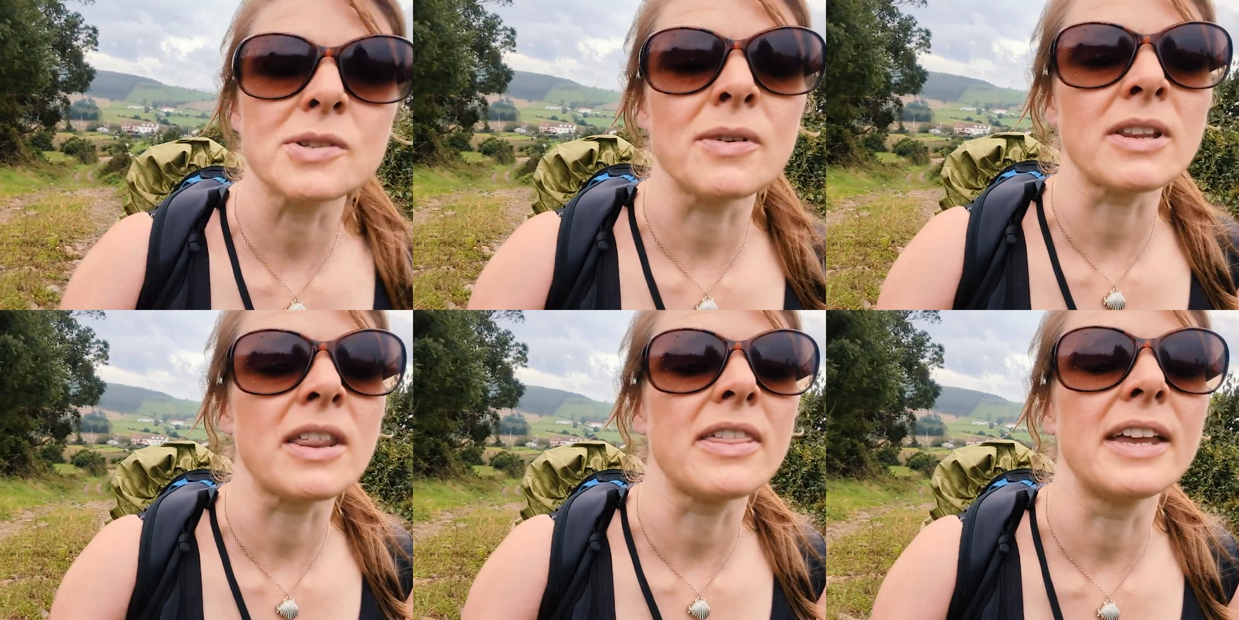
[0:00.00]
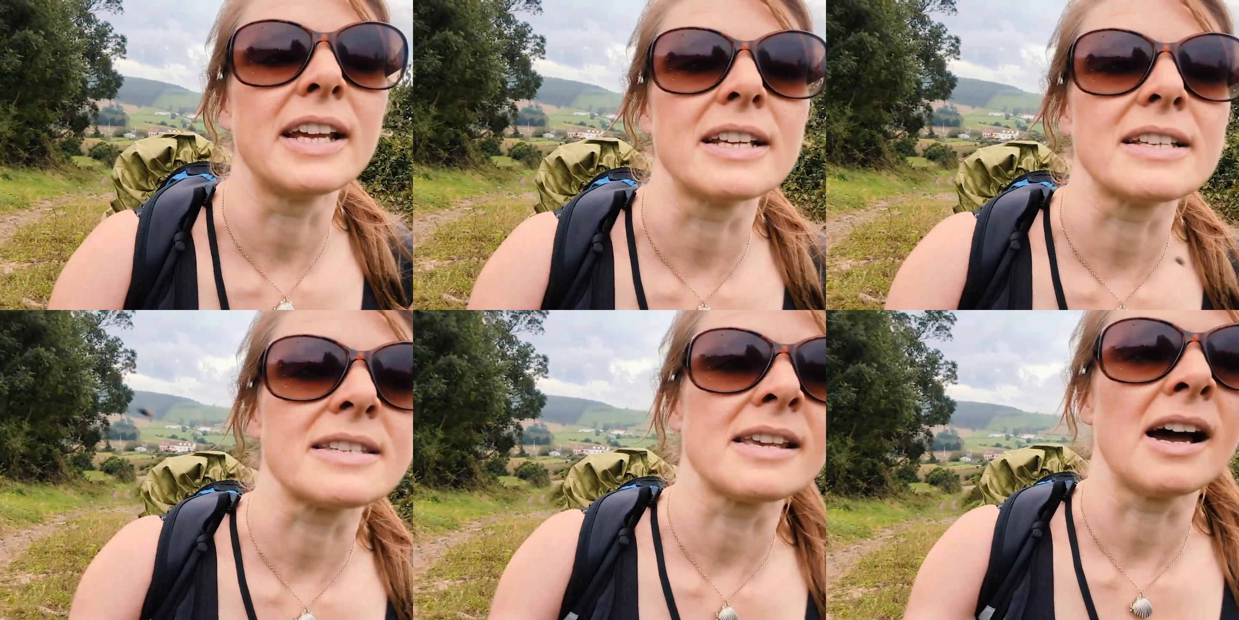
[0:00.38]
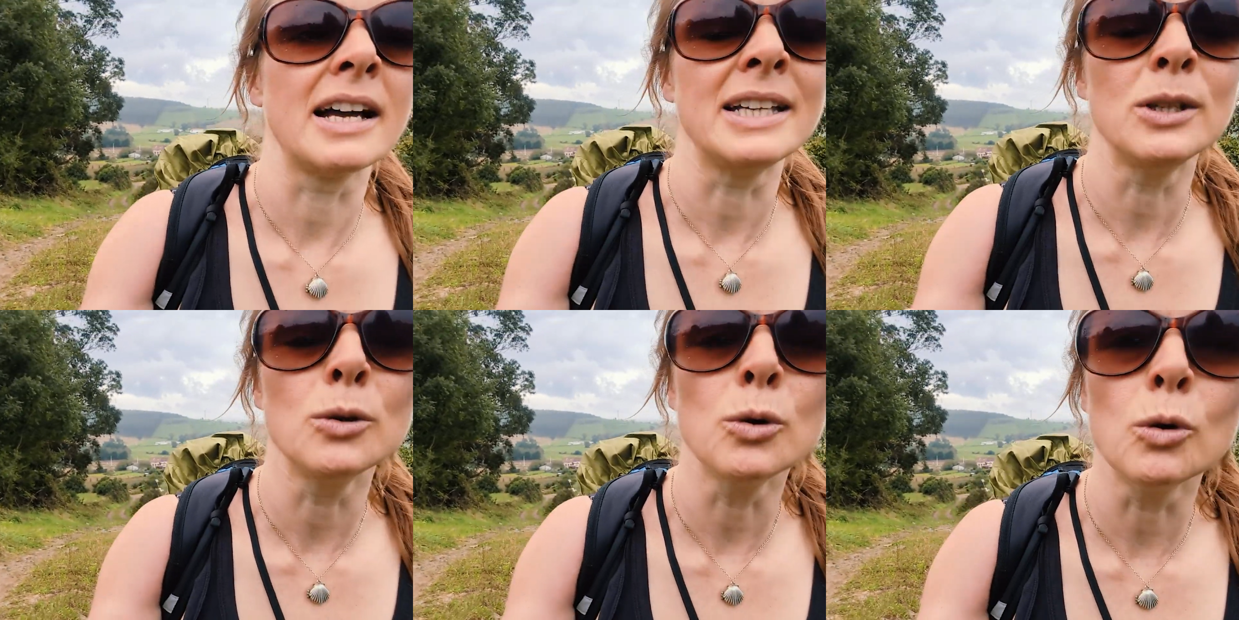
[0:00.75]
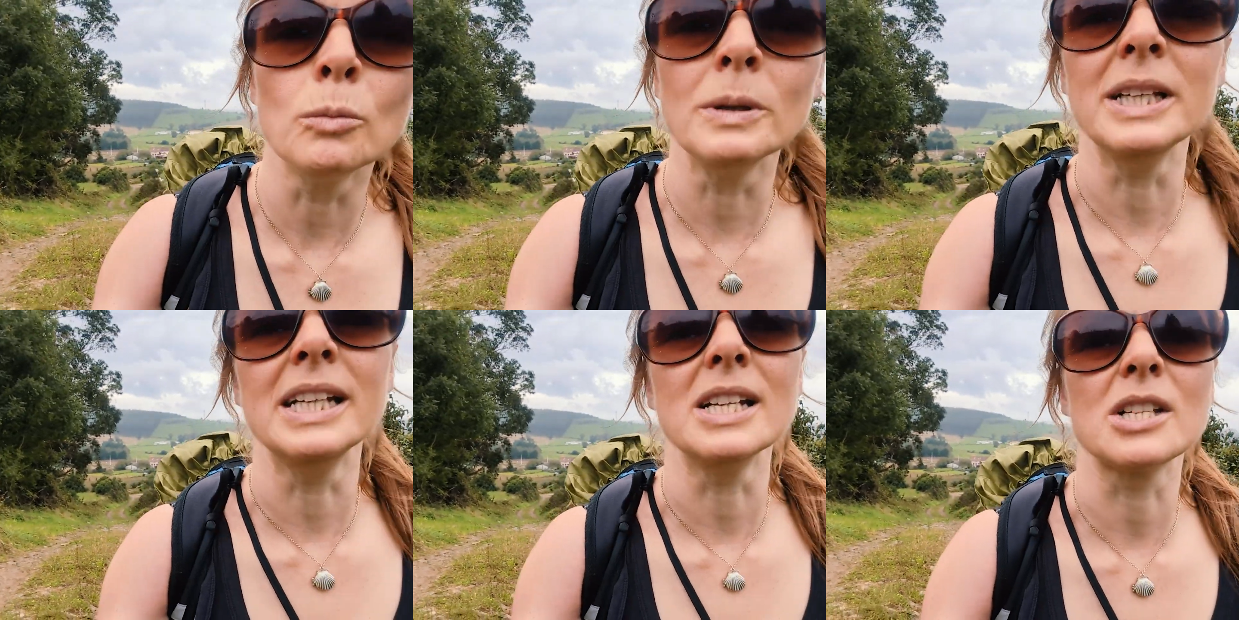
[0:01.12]
of other things that I
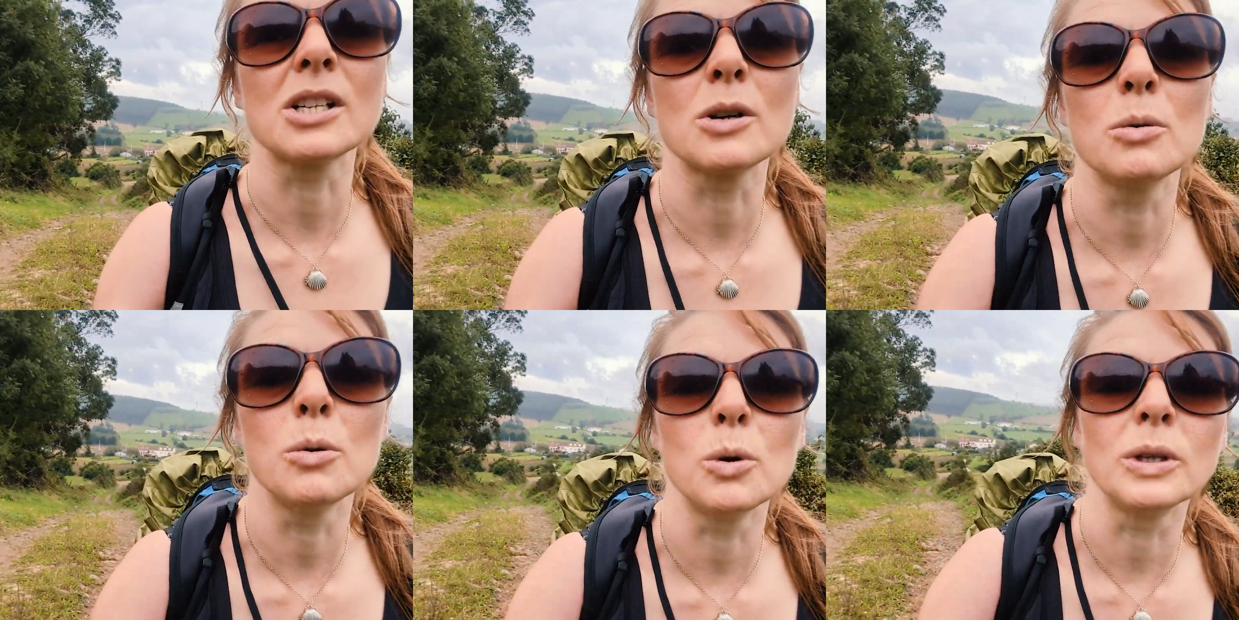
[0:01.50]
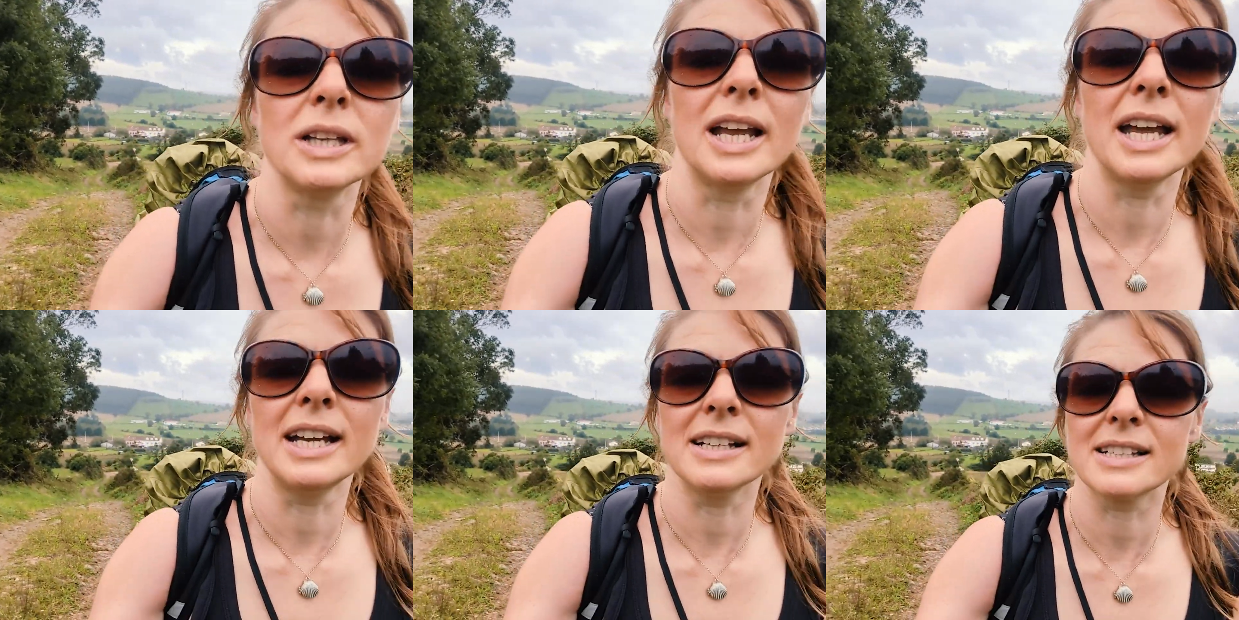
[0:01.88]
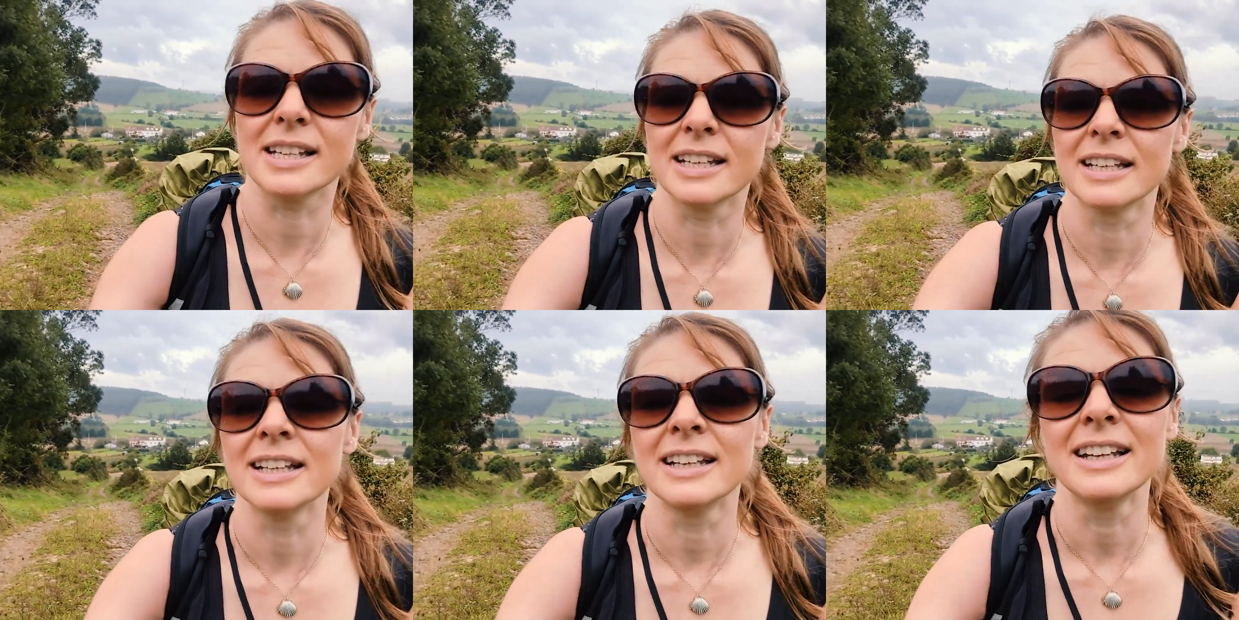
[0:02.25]
normally need to coordinate